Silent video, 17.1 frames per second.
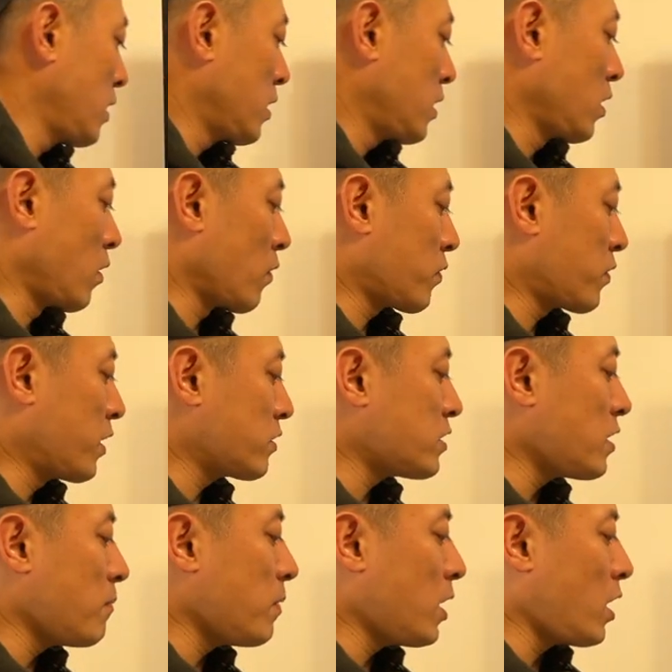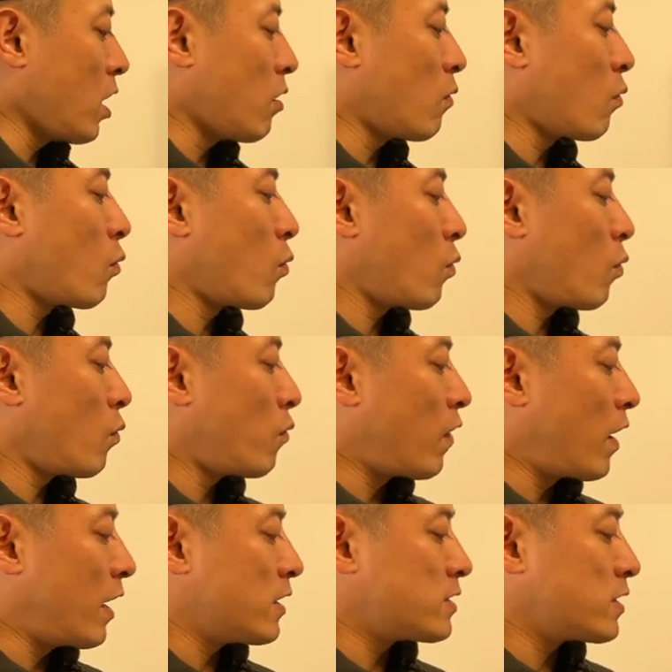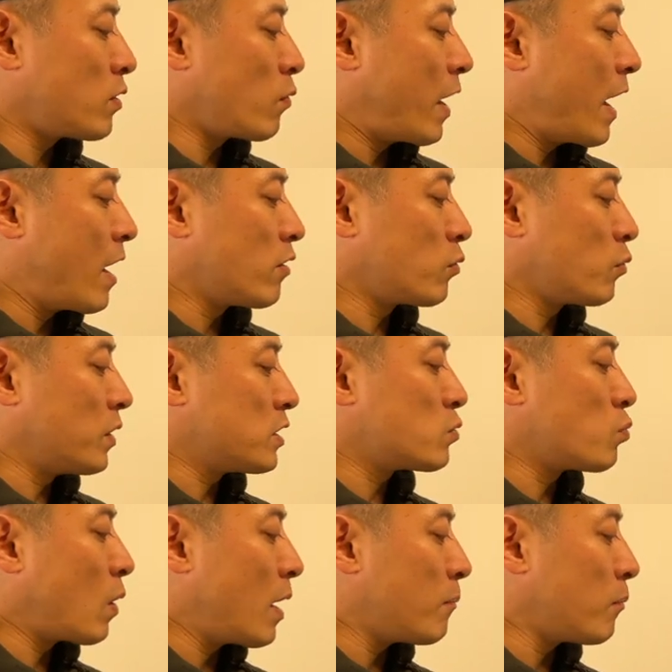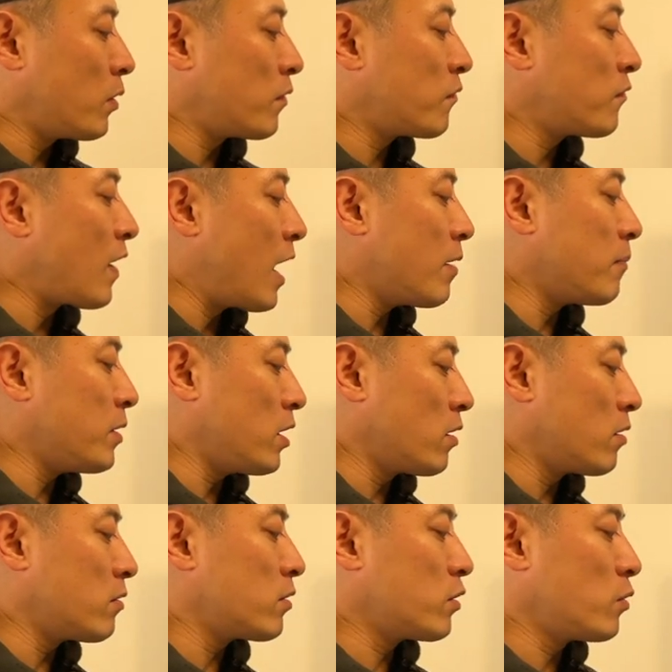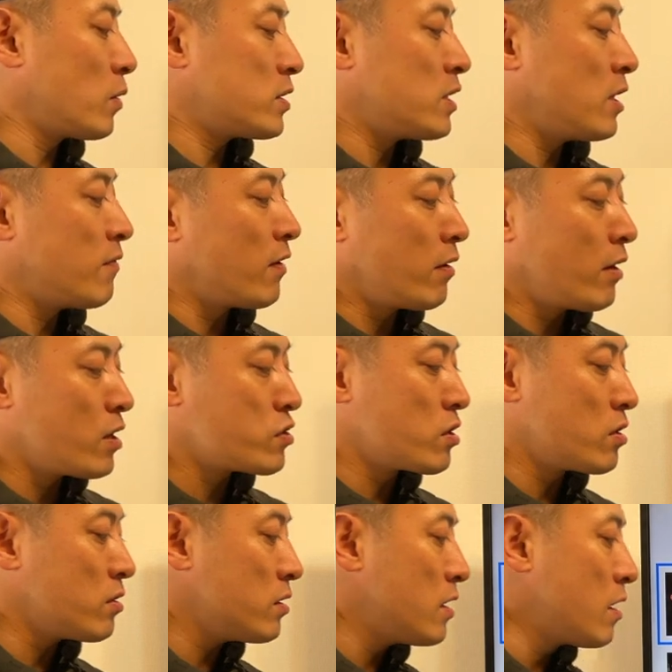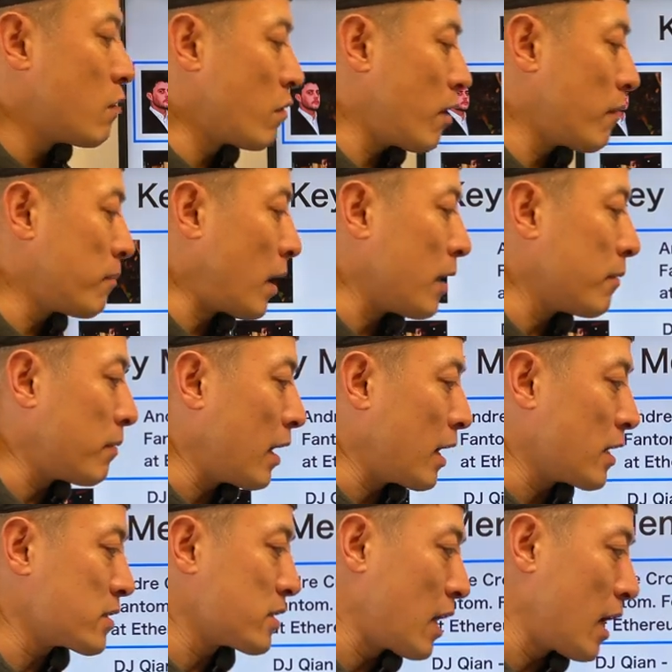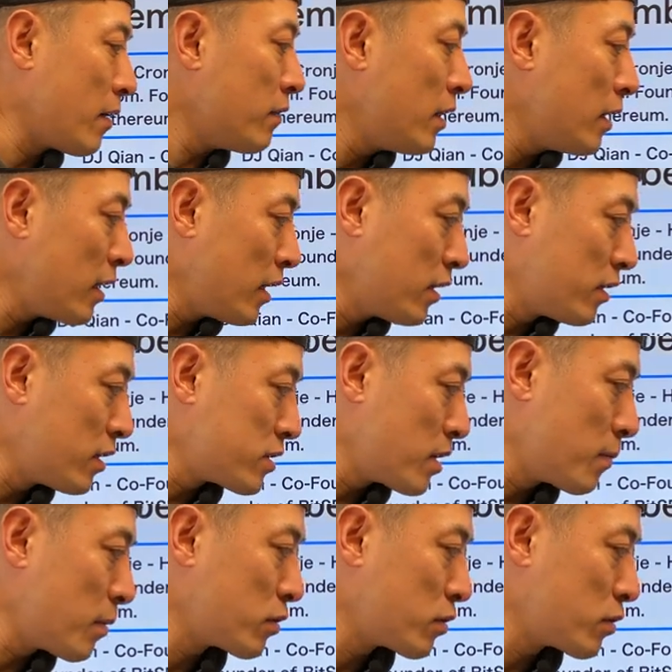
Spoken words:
you know, 60 million financing round with 1.5 million USD valuation led by Binance Lab in December